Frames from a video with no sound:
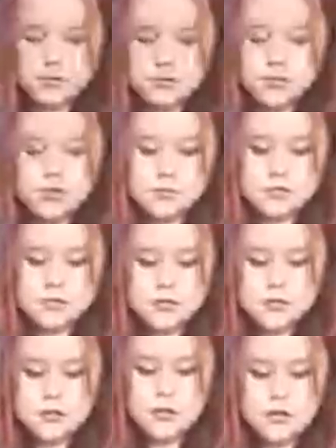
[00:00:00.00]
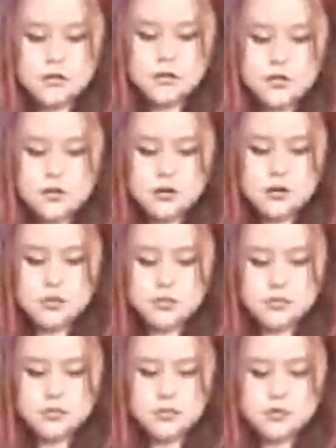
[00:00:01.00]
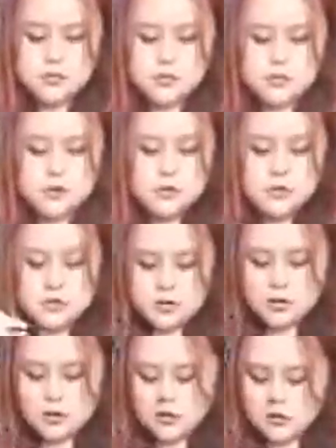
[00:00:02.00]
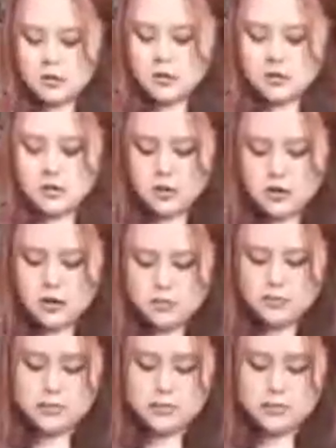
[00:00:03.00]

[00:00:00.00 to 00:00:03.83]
some cilantro on the top